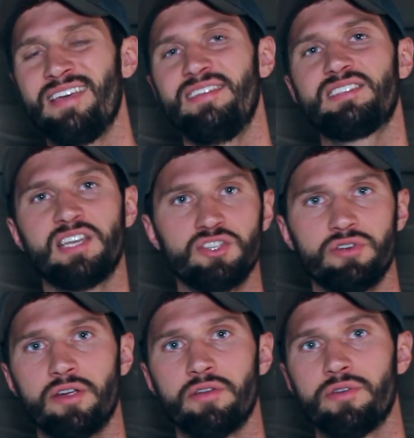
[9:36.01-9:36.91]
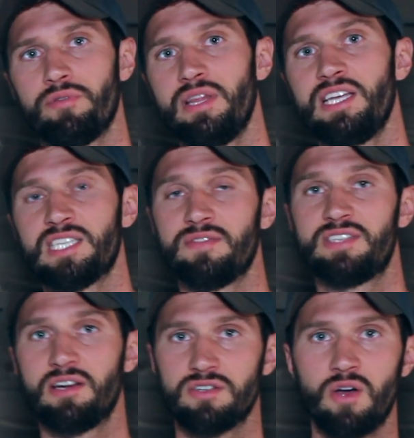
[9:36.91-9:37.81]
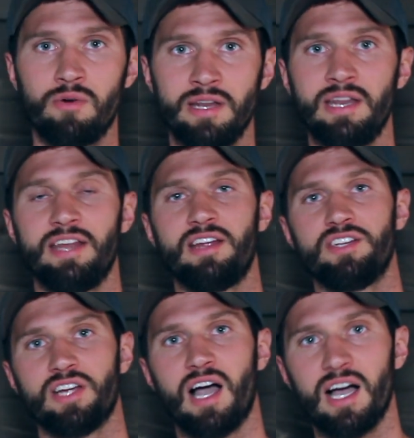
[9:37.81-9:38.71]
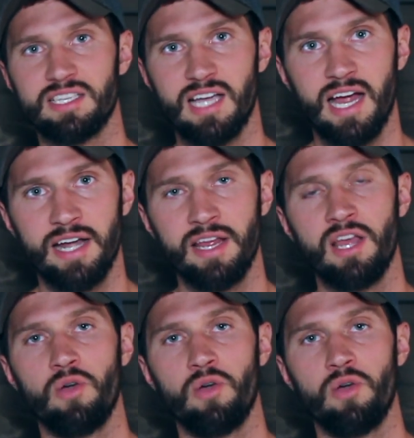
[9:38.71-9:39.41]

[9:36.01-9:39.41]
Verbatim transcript: this can trigger the release of serotonin and nitric oxide,